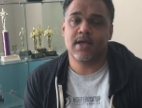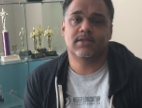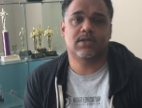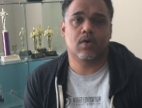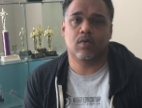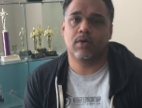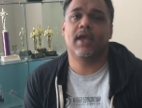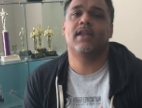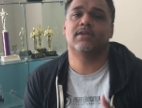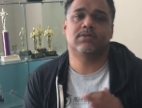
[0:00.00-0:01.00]
So
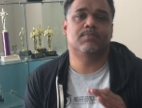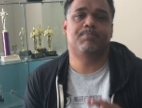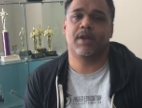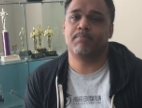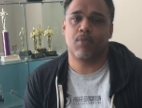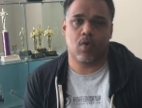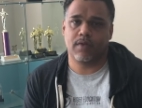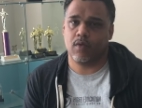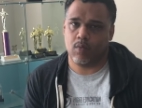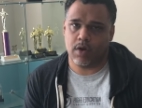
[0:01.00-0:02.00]
it has been more
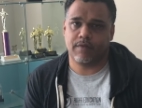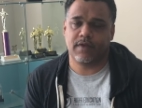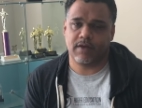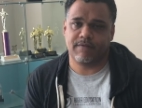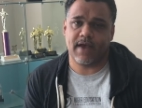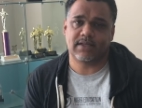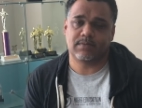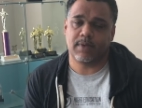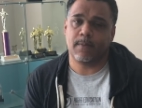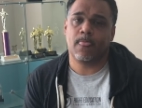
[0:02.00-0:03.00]
than worth the
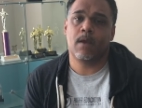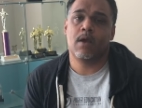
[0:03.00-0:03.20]
investment.